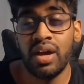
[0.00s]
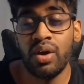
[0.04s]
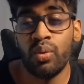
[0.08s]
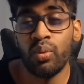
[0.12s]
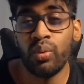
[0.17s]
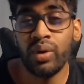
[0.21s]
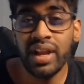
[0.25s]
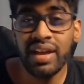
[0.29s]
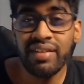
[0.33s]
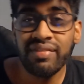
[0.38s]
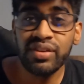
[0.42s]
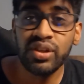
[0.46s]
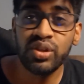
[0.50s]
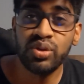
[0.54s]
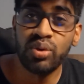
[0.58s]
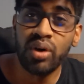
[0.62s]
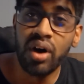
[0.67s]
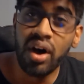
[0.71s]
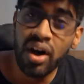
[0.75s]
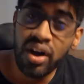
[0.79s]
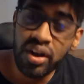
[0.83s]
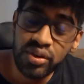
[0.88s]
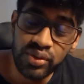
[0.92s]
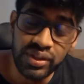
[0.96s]
whenever you
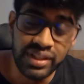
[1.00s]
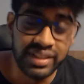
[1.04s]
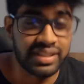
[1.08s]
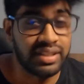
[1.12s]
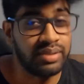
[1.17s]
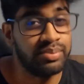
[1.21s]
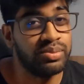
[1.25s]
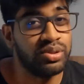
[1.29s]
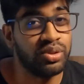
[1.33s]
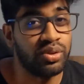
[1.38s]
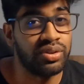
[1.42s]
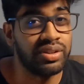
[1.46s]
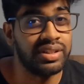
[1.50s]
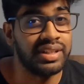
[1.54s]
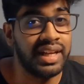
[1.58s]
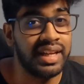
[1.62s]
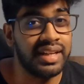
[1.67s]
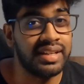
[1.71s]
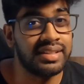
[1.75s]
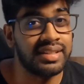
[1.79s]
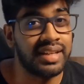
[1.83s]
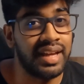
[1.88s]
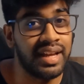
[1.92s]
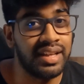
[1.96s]
are doing some sort of
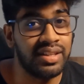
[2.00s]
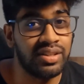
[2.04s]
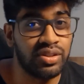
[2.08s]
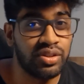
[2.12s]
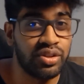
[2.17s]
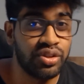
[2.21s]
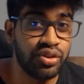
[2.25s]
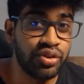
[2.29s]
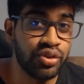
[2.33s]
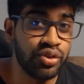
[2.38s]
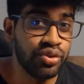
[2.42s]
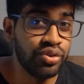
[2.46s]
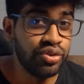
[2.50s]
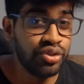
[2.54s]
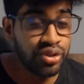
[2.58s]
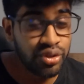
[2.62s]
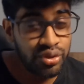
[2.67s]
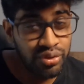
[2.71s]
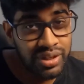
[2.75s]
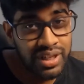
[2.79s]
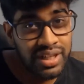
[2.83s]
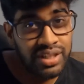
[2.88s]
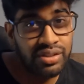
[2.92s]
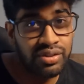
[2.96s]
data science, you
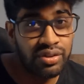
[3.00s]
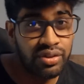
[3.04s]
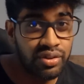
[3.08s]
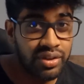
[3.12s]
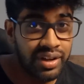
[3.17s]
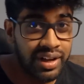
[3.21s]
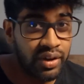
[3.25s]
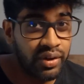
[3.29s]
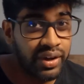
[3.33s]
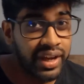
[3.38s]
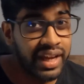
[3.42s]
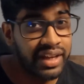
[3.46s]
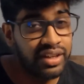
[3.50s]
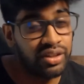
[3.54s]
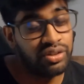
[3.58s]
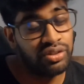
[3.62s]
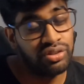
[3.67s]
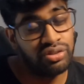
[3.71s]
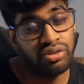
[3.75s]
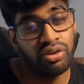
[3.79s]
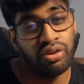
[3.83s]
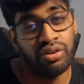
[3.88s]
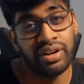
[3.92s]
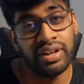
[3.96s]
do need to look at your
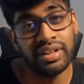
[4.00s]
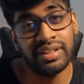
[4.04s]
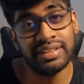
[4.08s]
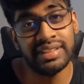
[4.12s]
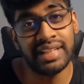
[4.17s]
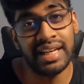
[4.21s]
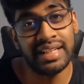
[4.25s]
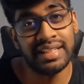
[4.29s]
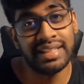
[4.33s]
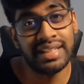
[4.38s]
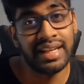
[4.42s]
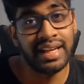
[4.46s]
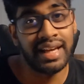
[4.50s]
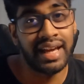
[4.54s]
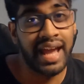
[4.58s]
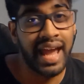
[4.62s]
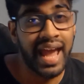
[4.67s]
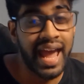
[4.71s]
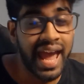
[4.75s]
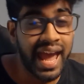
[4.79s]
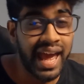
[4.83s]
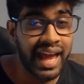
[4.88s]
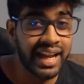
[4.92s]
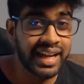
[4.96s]
historical data
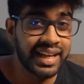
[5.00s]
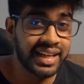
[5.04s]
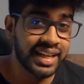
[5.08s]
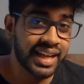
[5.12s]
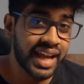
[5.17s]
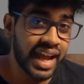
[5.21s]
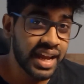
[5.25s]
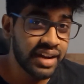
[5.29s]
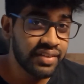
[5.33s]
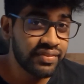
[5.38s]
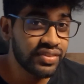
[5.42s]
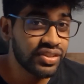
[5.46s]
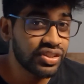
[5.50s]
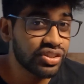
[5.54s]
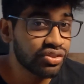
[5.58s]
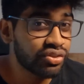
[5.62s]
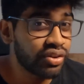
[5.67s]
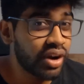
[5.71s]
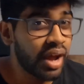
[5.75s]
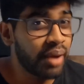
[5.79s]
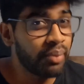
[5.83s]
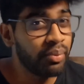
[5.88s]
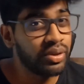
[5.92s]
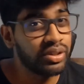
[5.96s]
and kind of
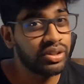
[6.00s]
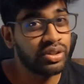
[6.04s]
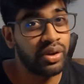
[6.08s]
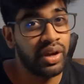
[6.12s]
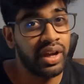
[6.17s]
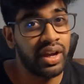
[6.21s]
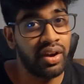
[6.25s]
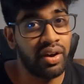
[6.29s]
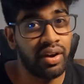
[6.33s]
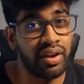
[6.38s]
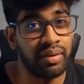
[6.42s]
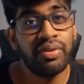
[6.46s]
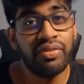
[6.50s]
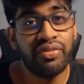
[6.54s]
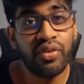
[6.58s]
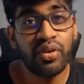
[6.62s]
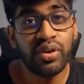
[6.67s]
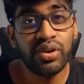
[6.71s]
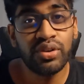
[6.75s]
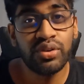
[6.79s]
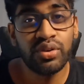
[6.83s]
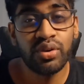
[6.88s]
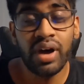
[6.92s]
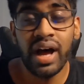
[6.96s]
describe what's going on before
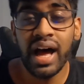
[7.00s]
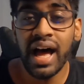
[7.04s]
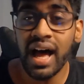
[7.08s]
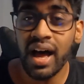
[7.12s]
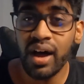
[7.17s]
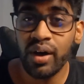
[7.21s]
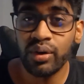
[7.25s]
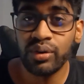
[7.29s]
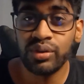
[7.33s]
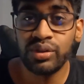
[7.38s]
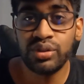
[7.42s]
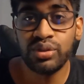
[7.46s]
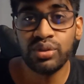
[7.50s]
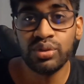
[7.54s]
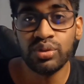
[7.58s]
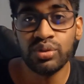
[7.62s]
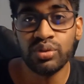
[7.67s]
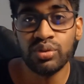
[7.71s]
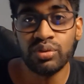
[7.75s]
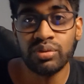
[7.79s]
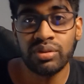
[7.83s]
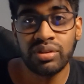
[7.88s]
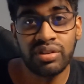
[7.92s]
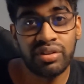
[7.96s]
you know how
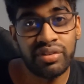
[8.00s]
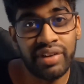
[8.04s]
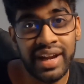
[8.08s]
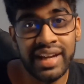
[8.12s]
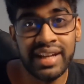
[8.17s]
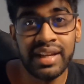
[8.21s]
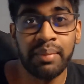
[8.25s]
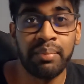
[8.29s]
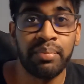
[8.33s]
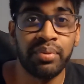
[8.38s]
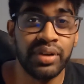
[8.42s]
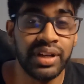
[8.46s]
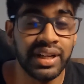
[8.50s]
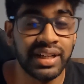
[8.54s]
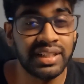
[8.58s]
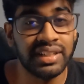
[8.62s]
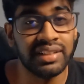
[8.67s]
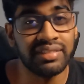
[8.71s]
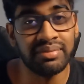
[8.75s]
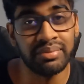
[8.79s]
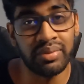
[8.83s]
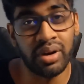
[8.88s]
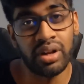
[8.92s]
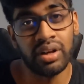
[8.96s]
to create a
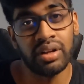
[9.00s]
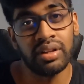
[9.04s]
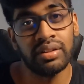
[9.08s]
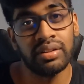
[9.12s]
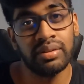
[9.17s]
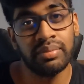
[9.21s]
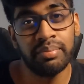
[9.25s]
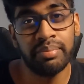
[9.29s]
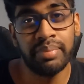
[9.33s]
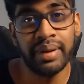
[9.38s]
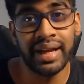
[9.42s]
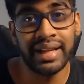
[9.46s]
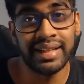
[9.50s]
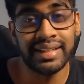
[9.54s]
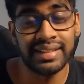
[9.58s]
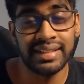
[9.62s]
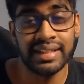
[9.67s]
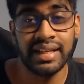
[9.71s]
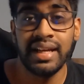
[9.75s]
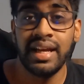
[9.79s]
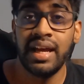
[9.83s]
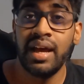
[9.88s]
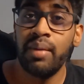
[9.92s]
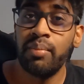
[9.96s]
predictive model. But
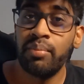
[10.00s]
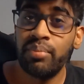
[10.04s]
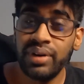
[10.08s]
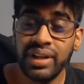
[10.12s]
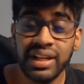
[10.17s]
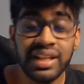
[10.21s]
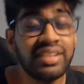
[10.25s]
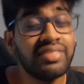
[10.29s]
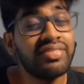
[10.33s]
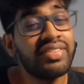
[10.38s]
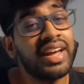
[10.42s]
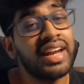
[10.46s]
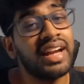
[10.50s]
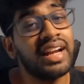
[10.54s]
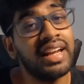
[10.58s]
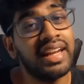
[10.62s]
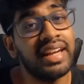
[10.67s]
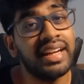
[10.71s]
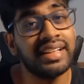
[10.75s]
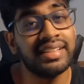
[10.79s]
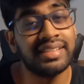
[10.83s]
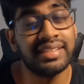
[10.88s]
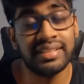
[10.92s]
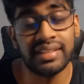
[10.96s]
predictive
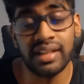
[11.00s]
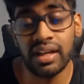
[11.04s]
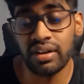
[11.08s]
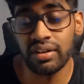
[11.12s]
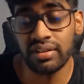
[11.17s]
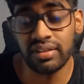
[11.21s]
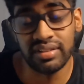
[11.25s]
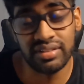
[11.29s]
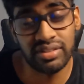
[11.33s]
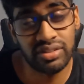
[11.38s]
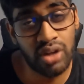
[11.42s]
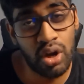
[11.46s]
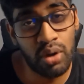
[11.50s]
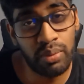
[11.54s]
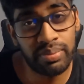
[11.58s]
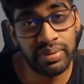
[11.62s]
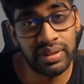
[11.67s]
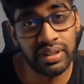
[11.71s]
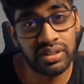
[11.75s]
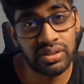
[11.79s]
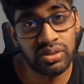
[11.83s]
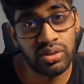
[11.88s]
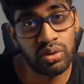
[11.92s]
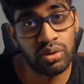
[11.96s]
analytics is out of the scope of
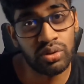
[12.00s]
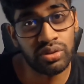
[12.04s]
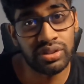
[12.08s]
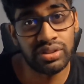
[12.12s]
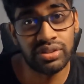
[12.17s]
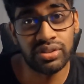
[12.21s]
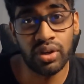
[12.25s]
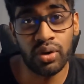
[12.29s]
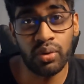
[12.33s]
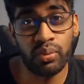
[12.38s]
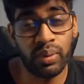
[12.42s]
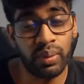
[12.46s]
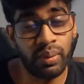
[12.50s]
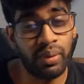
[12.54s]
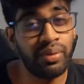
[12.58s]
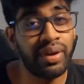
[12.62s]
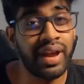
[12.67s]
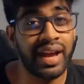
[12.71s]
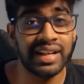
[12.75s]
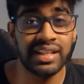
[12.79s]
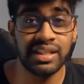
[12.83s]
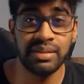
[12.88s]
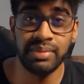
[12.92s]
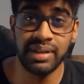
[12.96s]
this course, so we won't
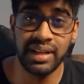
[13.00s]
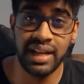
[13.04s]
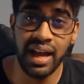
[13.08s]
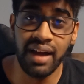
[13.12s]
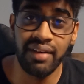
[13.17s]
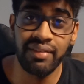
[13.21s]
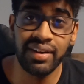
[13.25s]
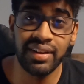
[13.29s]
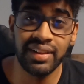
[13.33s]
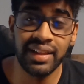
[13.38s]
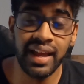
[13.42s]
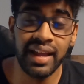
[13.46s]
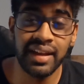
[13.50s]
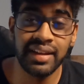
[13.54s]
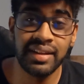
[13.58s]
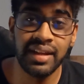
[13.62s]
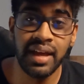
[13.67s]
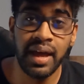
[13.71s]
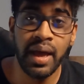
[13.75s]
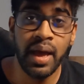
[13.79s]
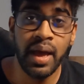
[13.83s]
actually be covering that,